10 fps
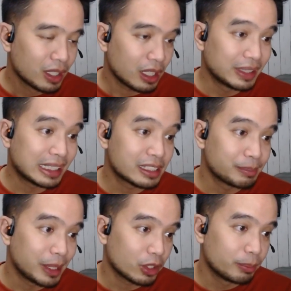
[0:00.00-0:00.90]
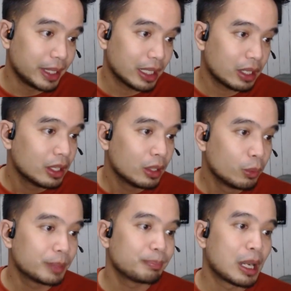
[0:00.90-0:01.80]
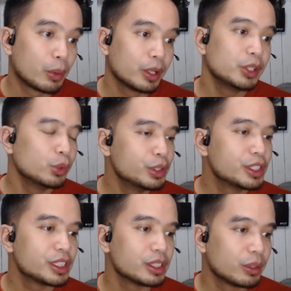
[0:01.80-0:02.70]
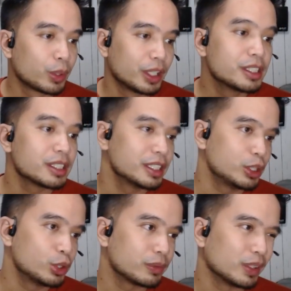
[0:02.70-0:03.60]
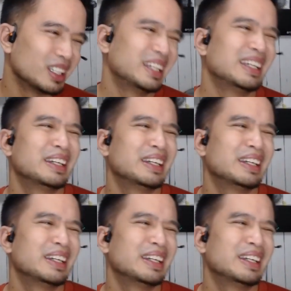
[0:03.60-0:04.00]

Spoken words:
Cover letters make or break. What power use words is useful?